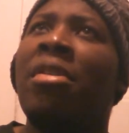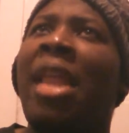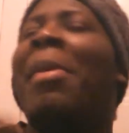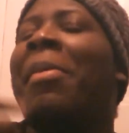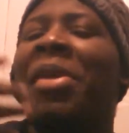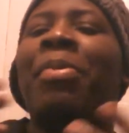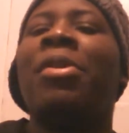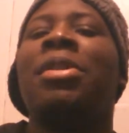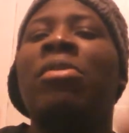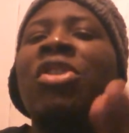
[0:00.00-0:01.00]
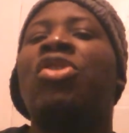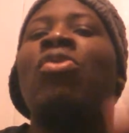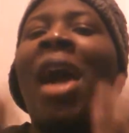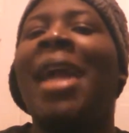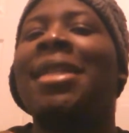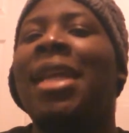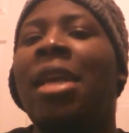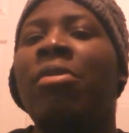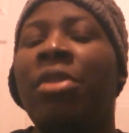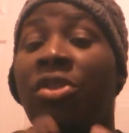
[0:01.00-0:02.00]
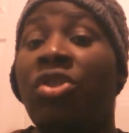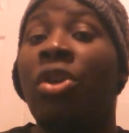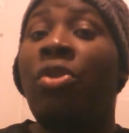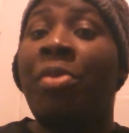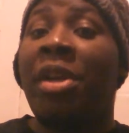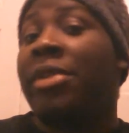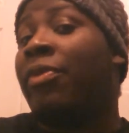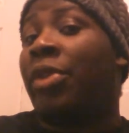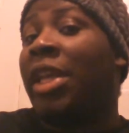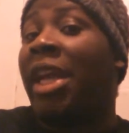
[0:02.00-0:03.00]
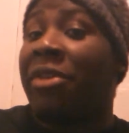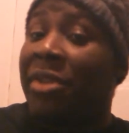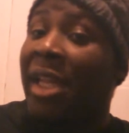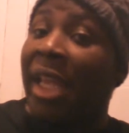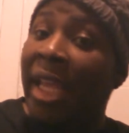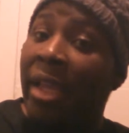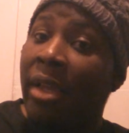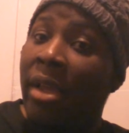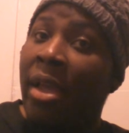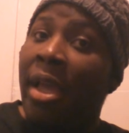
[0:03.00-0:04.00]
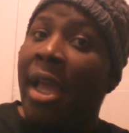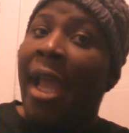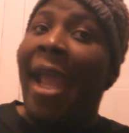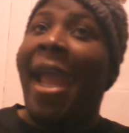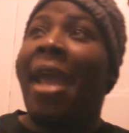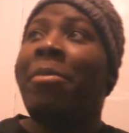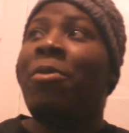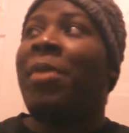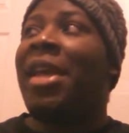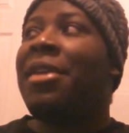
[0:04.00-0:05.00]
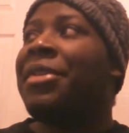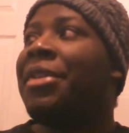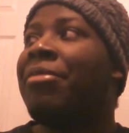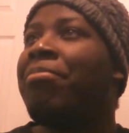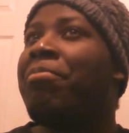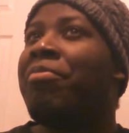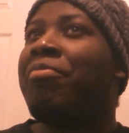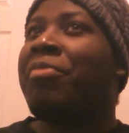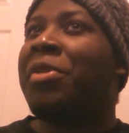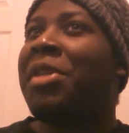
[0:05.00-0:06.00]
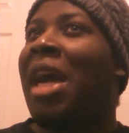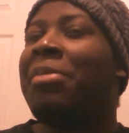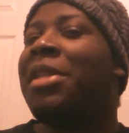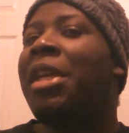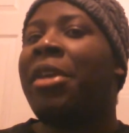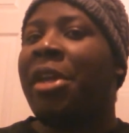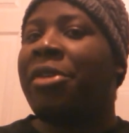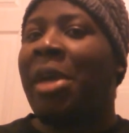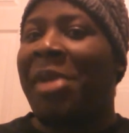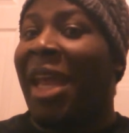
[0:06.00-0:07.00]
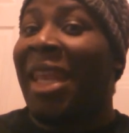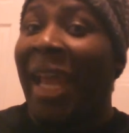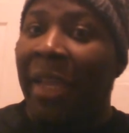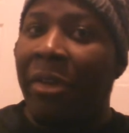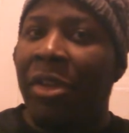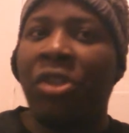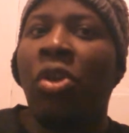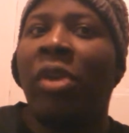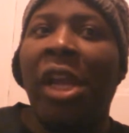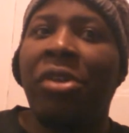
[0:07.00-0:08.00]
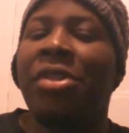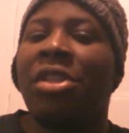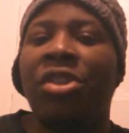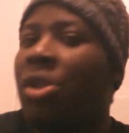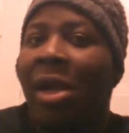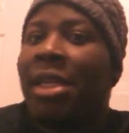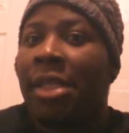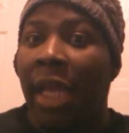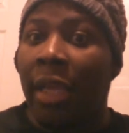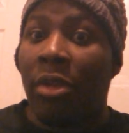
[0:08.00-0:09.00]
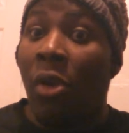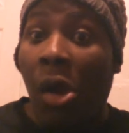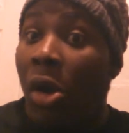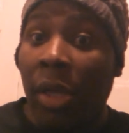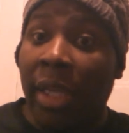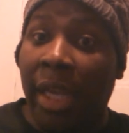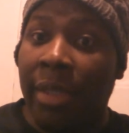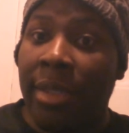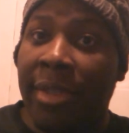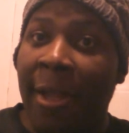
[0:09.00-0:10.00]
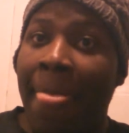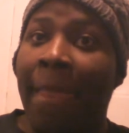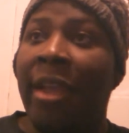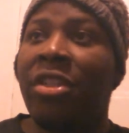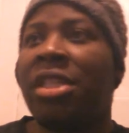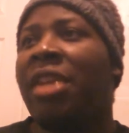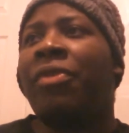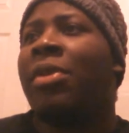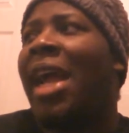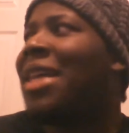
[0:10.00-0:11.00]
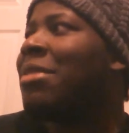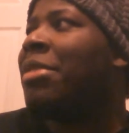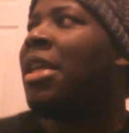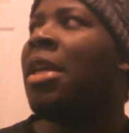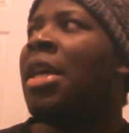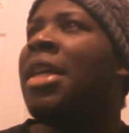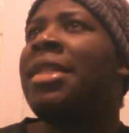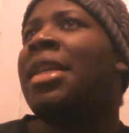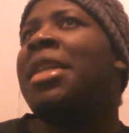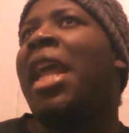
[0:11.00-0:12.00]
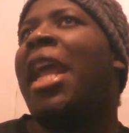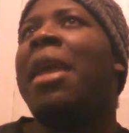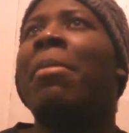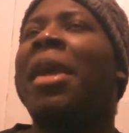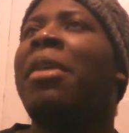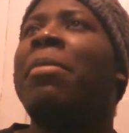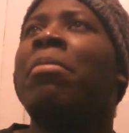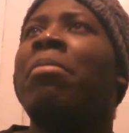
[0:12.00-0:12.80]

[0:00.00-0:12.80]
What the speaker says: That might be a personal issue I take with the show because of the characters I like. And Mume isn't the top tier character. I mean, I like her. There's no characters in the show I dislike. They're all good characters. It's just that if you were to ask me to name like